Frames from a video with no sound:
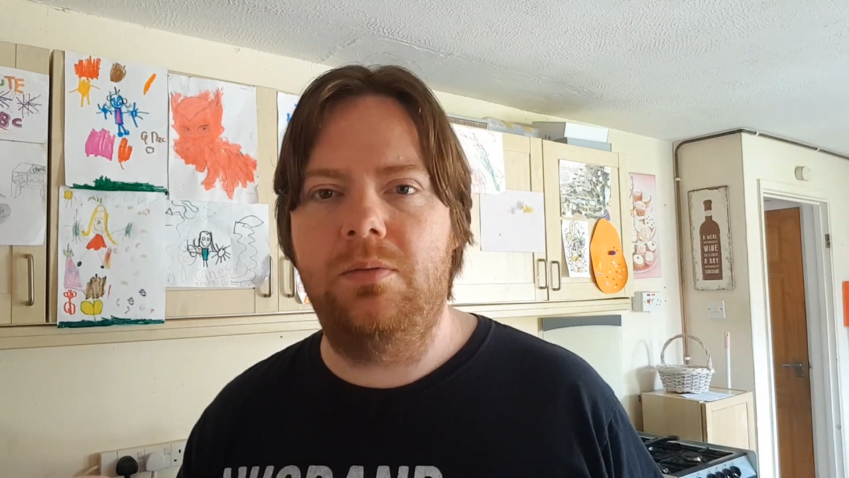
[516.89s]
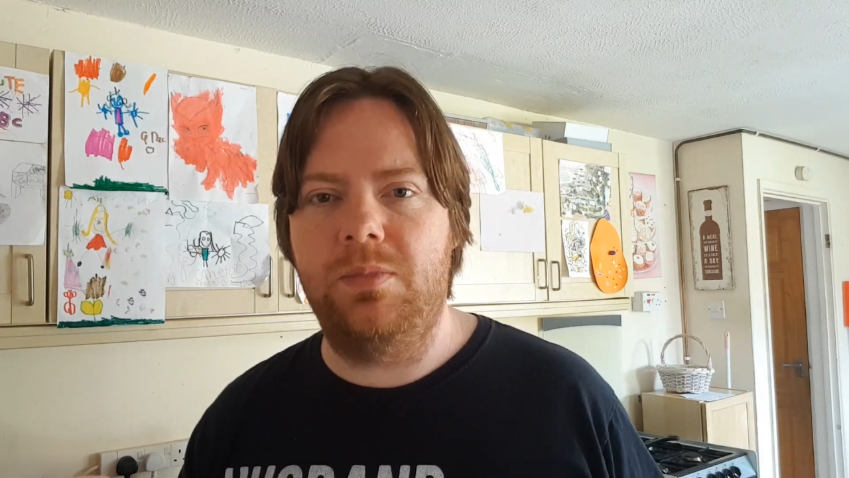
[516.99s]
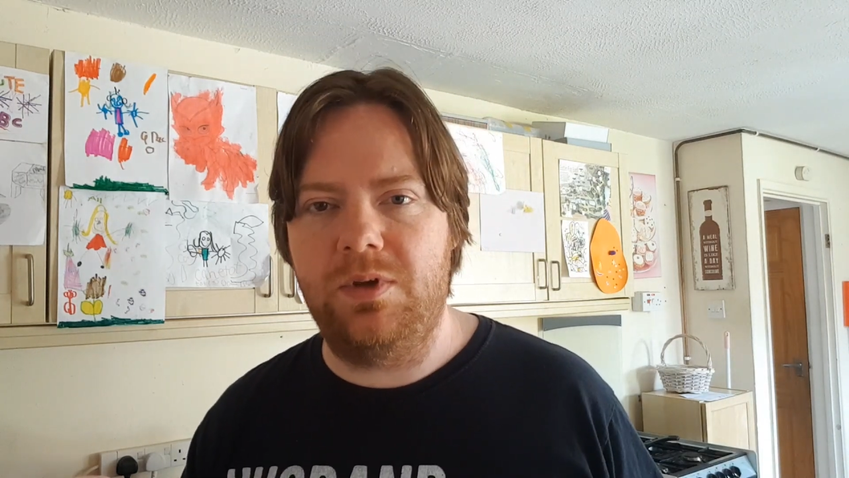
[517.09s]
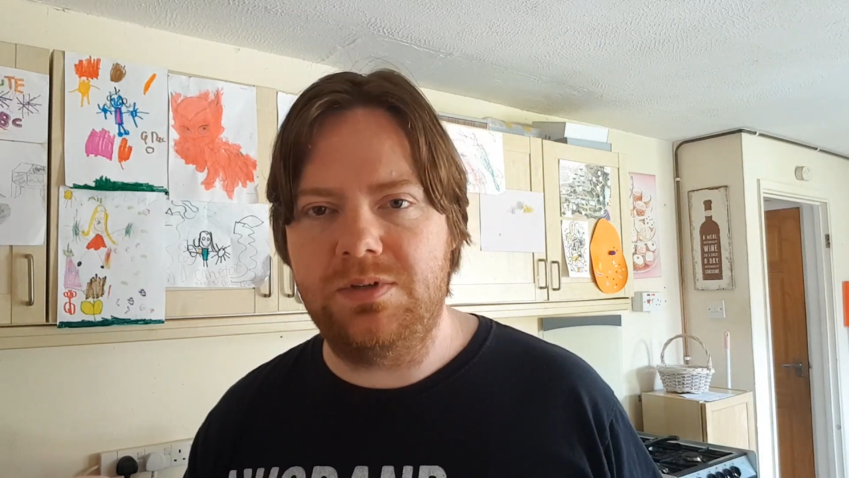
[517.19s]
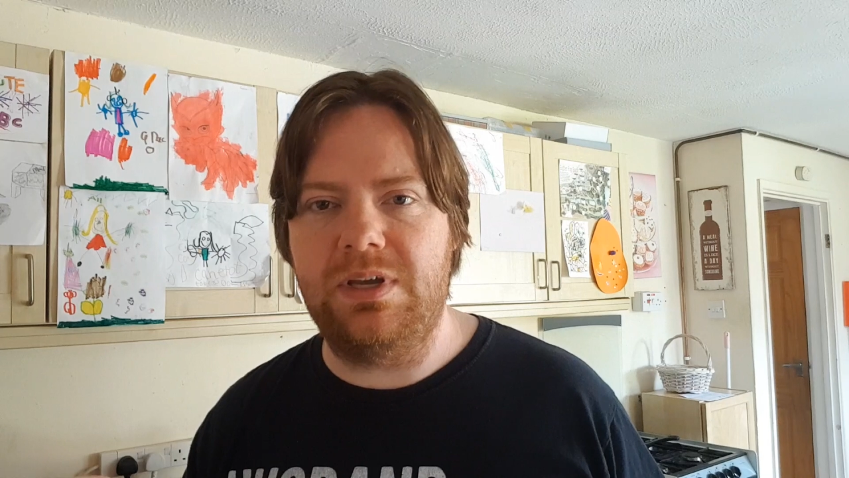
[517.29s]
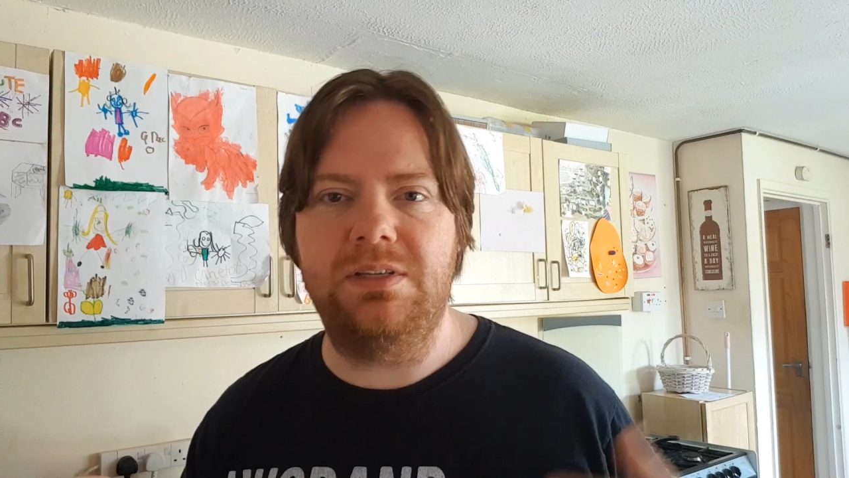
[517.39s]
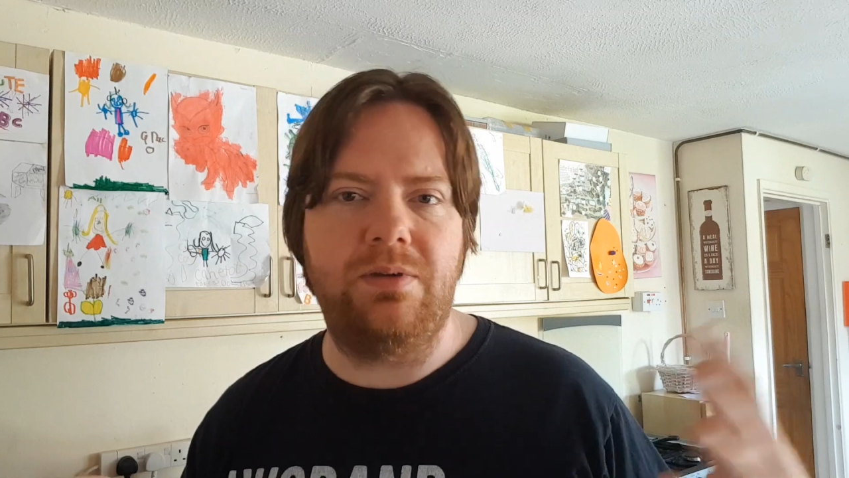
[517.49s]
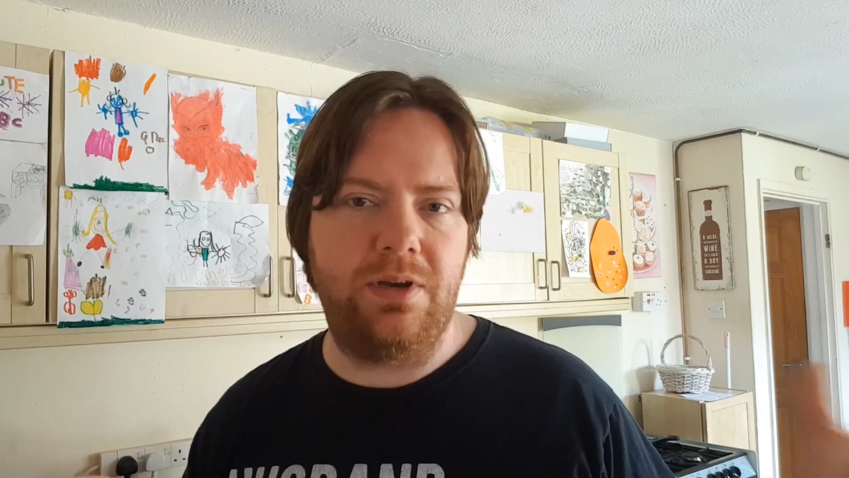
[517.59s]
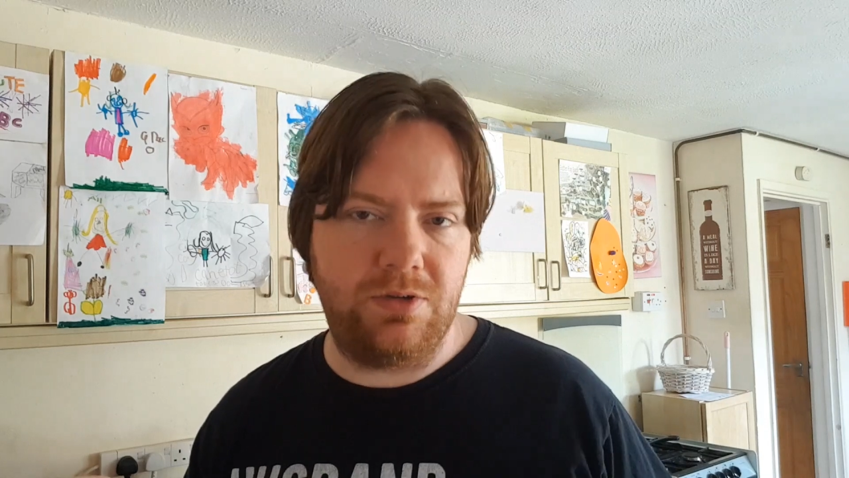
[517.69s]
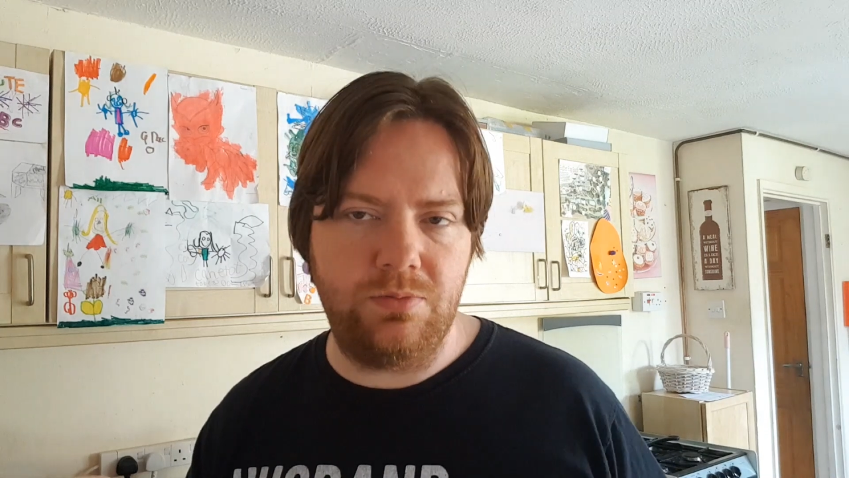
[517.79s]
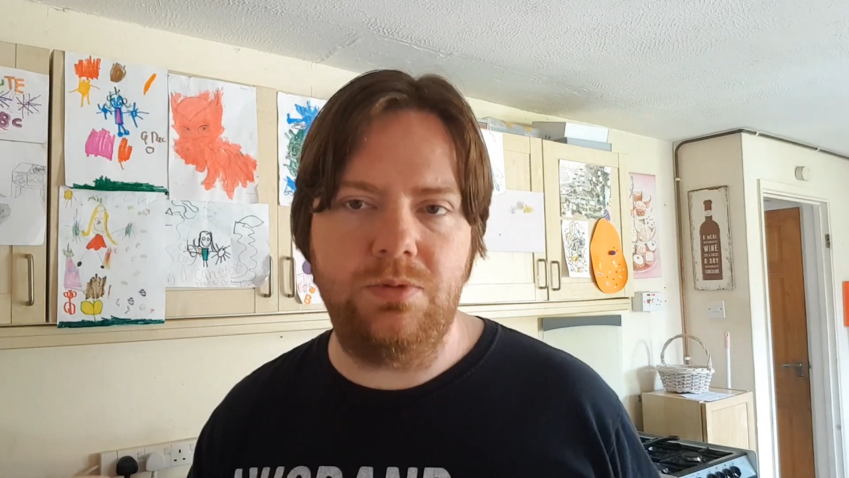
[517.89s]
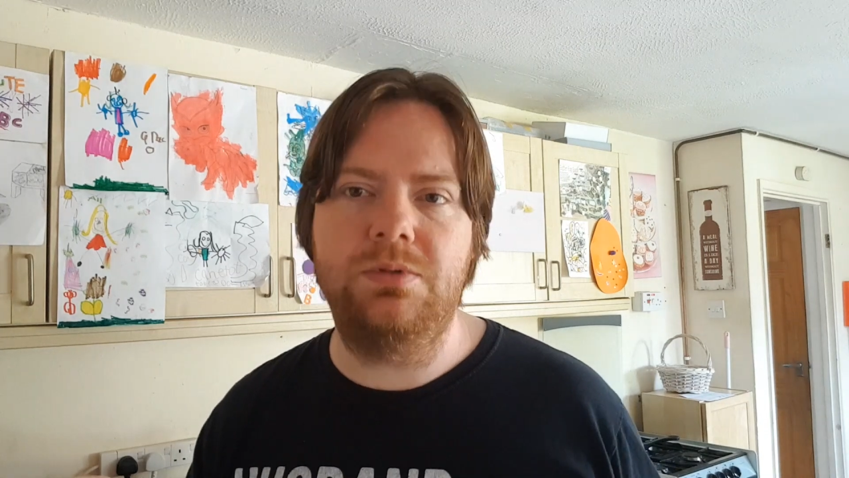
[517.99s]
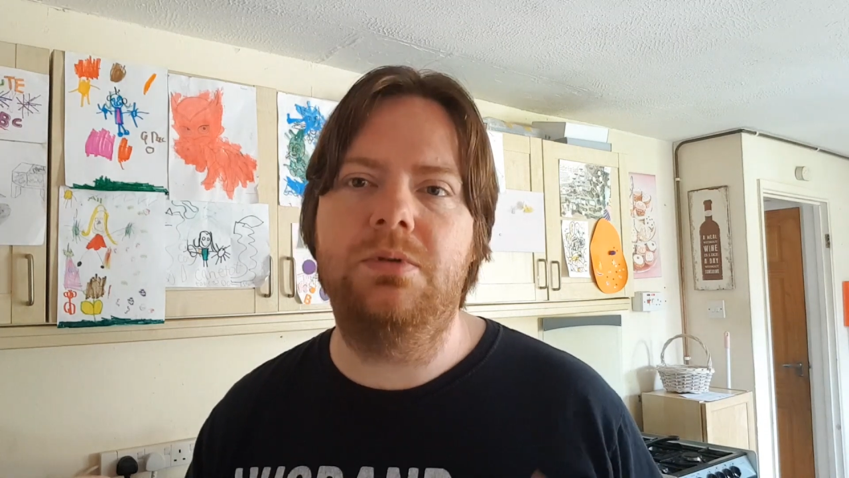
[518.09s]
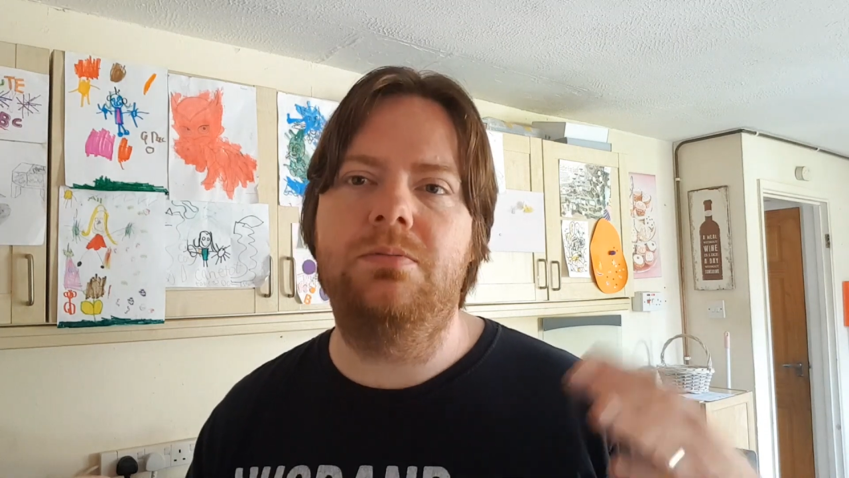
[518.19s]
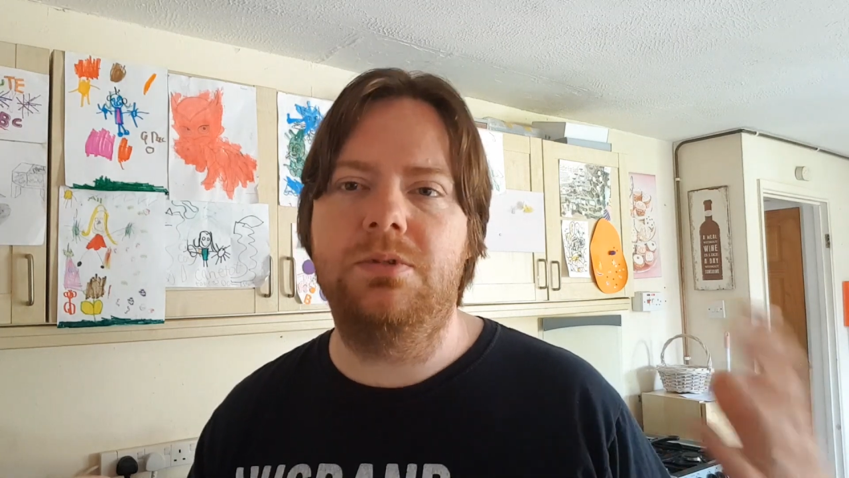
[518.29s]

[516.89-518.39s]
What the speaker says: because I had to add extra water